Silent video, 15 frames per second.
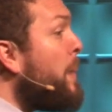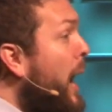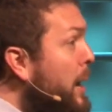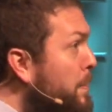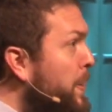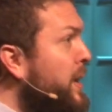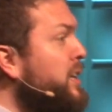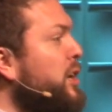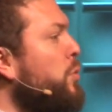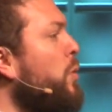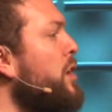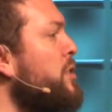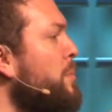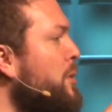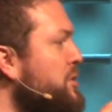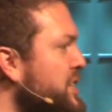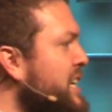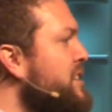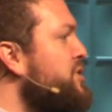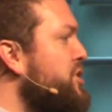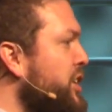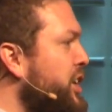my opinion, one of the most
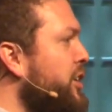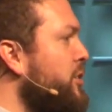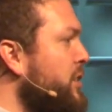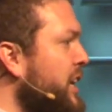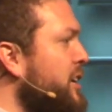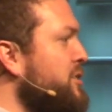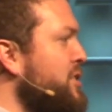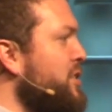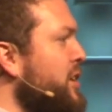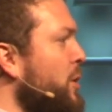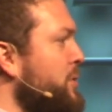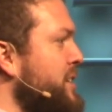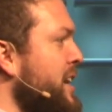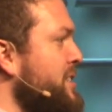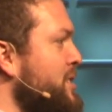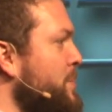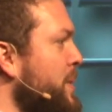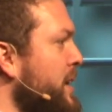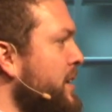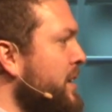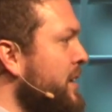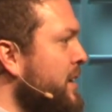insecure leaders in the Old
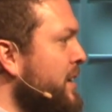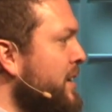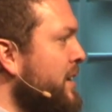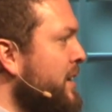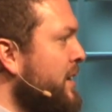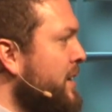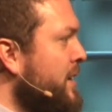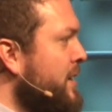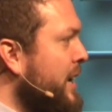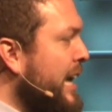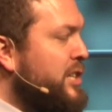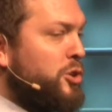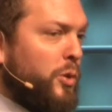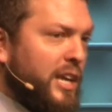Testament. And so